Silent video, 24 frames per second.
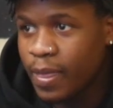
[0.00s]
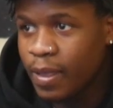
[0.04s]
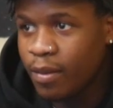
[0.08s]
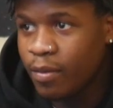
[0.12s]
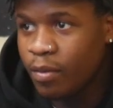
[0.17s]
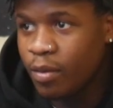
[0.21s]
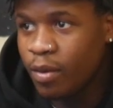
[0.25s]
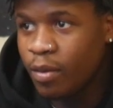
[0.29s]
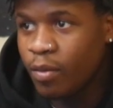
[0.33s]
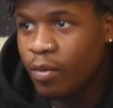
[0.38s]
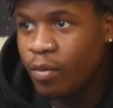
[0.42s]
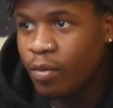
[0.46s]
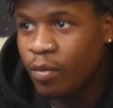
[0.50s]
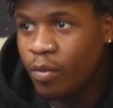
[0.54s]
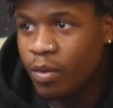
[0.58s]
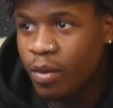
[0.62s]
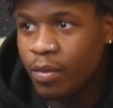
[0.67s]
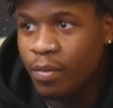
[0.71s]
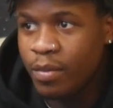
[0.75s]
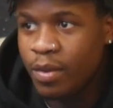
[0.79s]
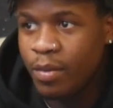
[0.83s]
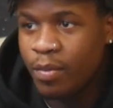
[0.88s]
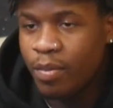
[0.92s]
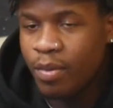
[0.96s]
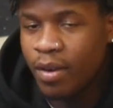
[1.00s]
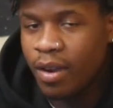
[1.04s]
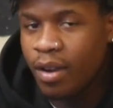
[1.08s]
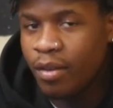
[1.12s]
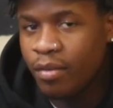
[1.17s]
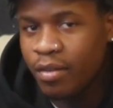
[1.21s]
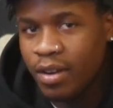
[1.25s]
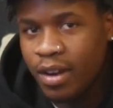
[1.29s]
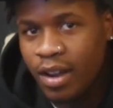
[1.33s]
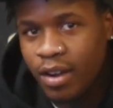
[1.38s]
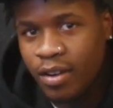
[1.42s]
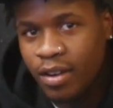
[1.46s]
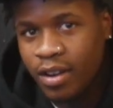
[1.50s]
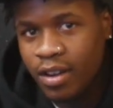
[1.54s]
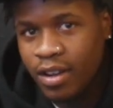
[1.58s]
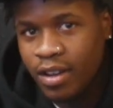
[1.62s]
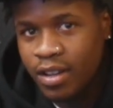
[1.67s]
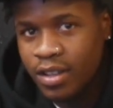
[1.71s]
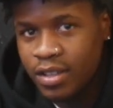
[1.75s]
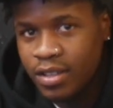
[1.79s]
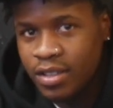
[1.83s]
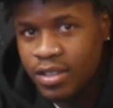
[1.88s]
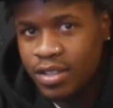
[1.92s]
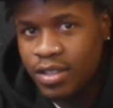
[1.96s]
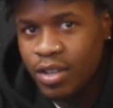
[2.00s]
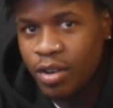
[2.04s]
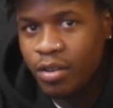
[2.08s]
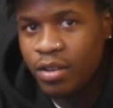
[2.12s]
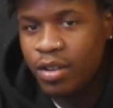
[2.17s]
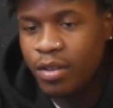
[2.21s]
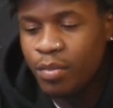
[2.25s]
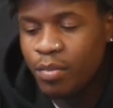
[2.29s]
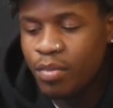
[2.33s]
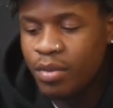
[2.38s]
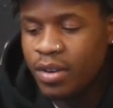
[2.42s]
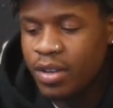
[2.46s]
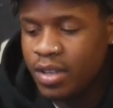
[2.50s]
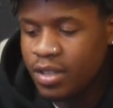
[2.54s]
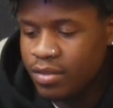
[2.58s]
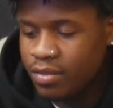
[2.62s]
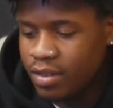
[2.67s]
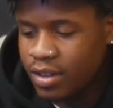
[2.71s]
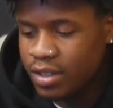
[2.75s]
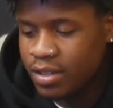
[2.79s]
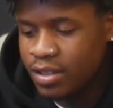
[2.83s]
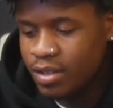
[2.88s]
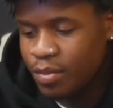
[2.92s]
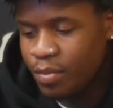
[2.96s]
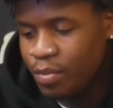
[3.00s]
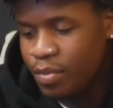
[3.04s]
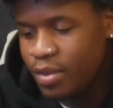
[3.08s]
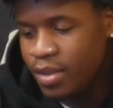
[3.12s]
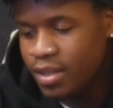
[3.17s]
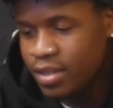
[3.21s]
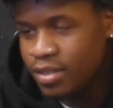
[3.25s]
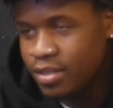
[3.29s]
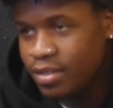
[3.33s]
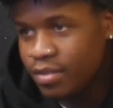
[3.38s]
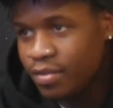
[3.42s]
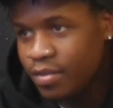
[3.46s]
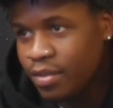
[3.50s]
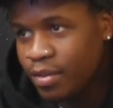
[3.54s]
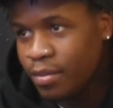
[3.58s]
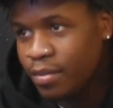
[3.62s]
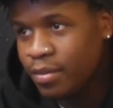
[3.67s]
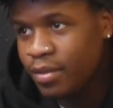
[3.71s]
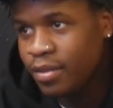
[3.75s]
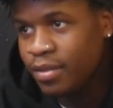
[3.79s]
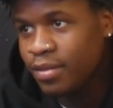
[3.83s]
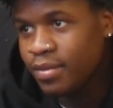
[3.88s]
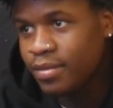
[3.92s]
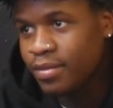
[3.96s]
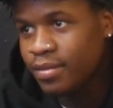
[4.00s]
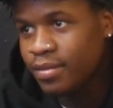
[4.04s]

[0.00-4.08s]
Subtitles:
Wouldn't be Prime without Jody Breeze, rest in peace, you feel me?